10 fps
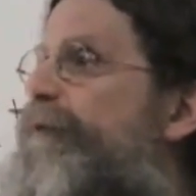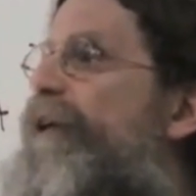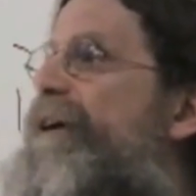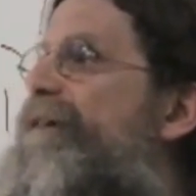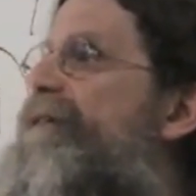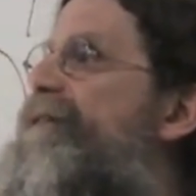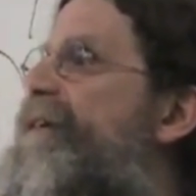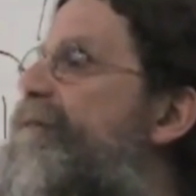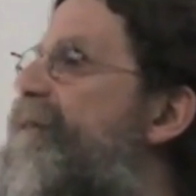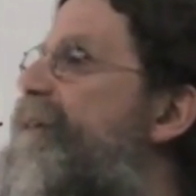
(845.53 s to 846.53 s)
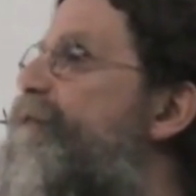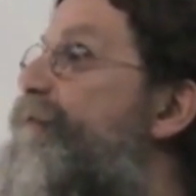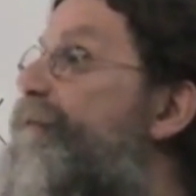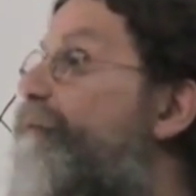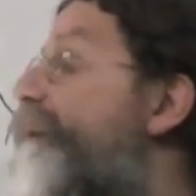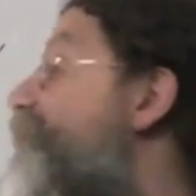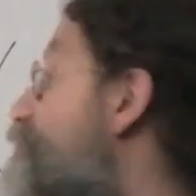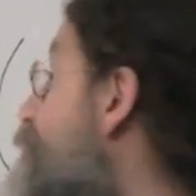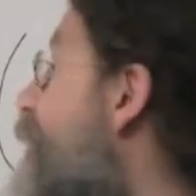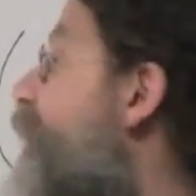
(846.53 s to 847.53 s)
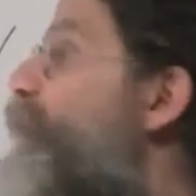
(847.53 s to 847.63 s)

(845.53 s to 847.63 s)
processing of sensory information,